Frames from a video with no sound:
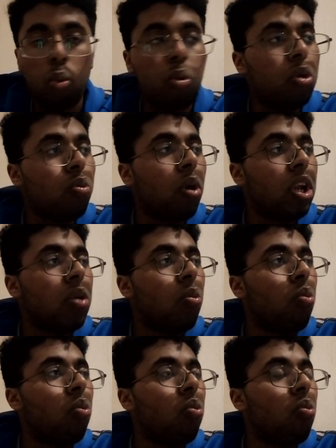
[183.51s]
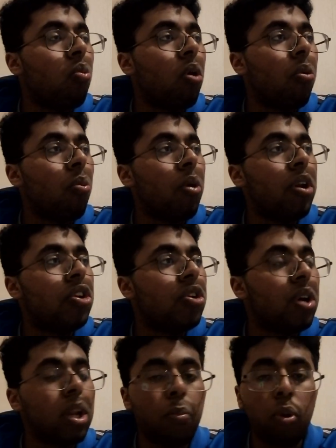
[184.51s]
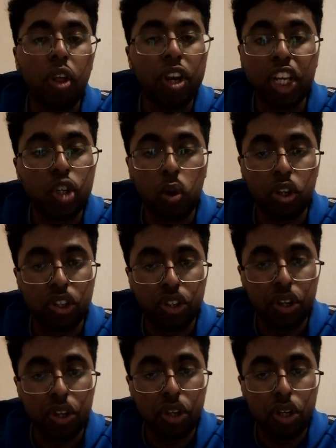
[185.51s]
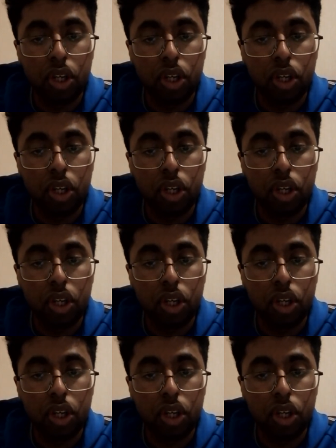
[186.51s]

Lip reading: when to put the dishwashers in.